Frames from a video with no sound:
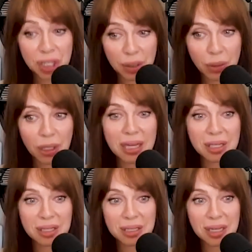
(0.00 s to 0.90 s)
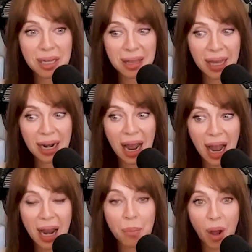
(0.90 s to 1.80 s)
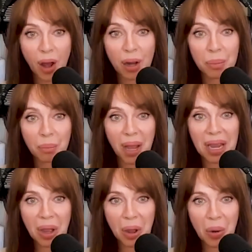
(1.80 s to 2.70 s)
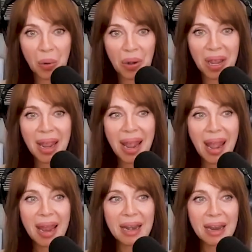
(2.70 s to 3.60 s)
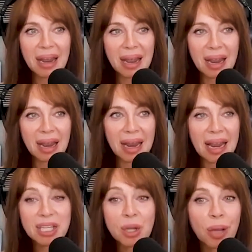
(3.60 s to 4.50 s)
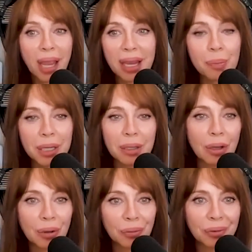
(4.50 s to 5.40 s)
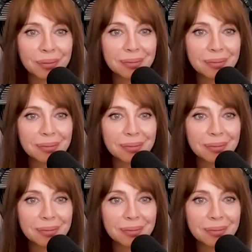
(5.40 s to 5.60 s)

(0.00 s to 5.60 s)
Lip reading: realizes that I'm on my own. And it's okay to be alone